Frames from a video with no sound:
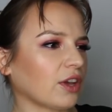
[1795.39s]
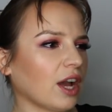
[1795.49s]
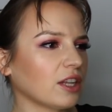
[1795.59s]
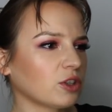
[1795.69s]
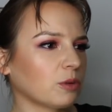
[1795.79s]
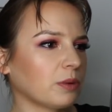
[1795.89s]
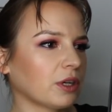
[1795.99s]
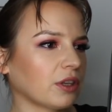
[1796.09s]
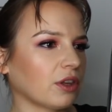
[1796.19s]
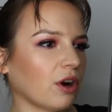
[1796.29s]
contour
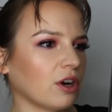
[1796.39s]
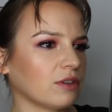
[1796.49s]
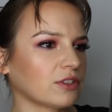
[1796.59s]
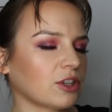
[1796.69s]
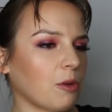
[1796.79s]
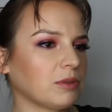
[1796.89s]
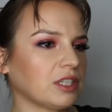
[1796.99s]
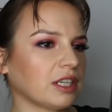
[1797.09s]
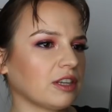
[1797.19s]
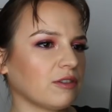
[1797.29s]
book, The Art of
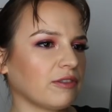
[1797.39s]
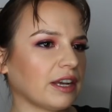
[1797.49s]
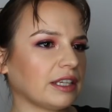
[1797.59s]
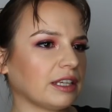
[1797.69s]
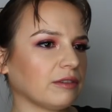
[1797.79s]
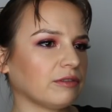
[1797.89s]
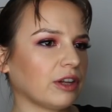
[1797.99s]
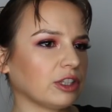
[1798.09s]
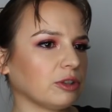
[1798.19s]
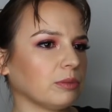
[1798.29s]
Sculpting and Defining,
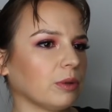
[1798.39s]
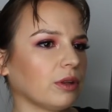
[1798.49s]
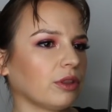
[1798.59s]
Volume